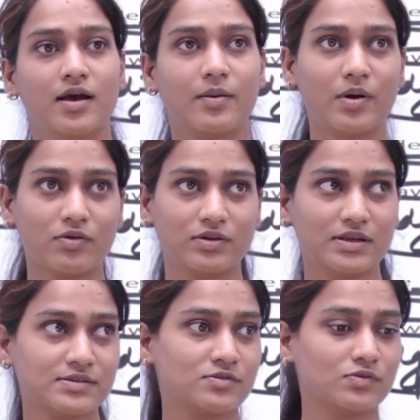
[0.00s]
about
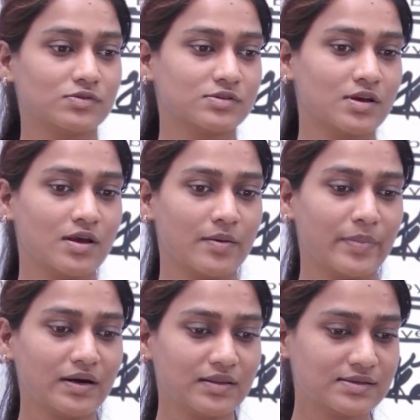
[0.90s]
these schools.
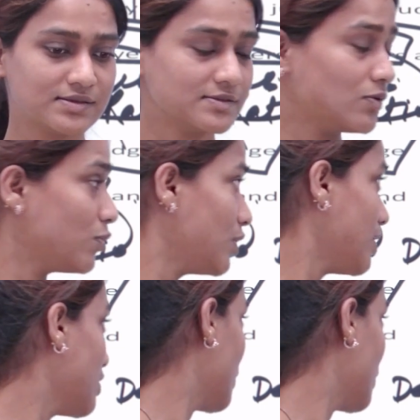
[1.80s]
But this is only an